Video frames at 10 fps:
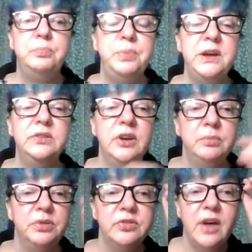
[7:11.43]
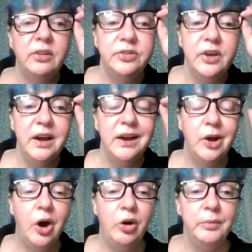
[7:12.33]
bean dip, salsa, and
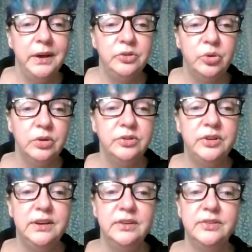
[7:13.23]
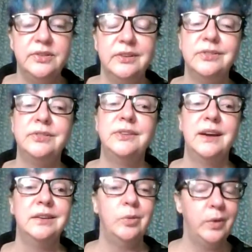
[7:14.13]
homemade tortillas.
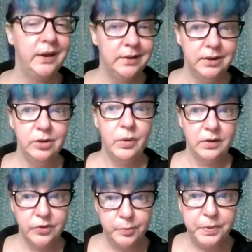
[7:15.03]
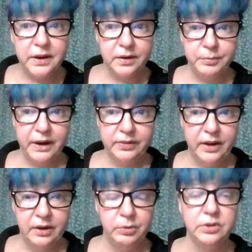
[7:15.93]
Sandy Wandy, you are speaking my
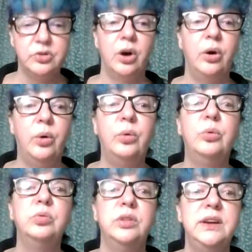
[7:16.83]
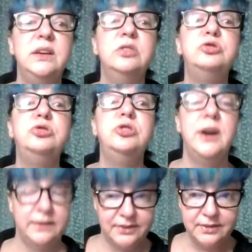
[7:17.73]
language. Holy
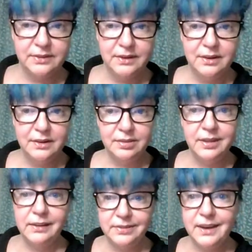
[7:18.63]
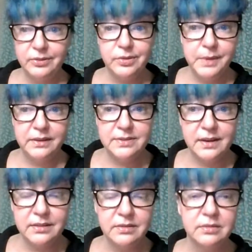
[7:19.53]
shit. That sounds
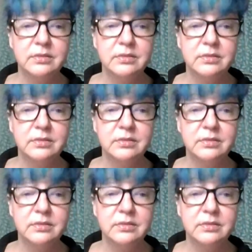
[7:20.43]
amazing.